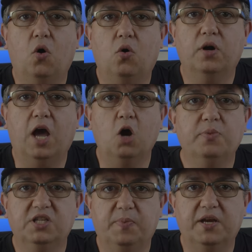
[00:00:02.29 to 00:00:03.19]
on home
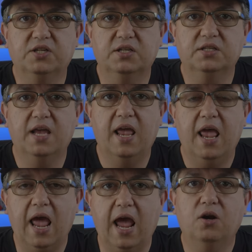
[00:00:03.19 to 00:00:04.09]
inspections
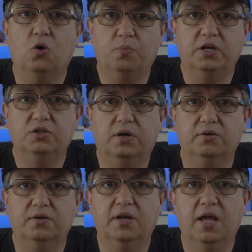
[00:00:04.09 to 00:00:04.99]
and on my drone.